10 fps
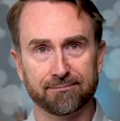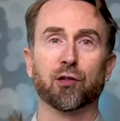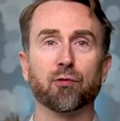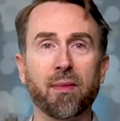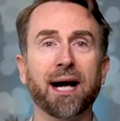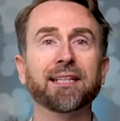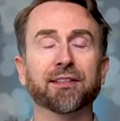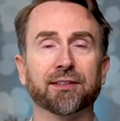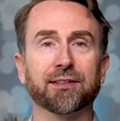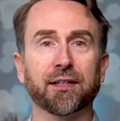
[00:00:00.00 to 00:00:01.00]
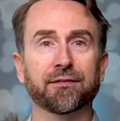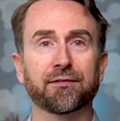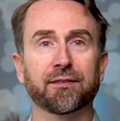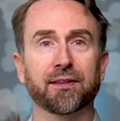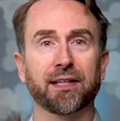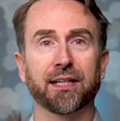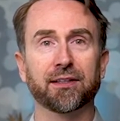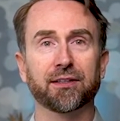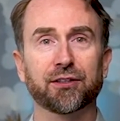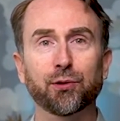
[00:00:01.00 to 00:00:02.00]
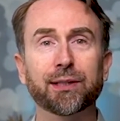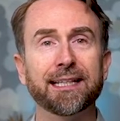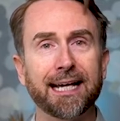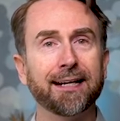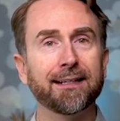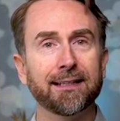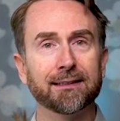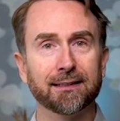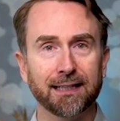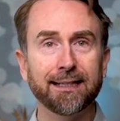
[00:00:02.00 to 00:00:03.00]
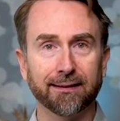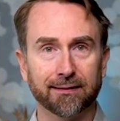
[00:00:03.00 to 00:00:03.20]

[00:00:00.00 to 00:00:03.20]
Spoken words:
Remind yourself that you can edit it later.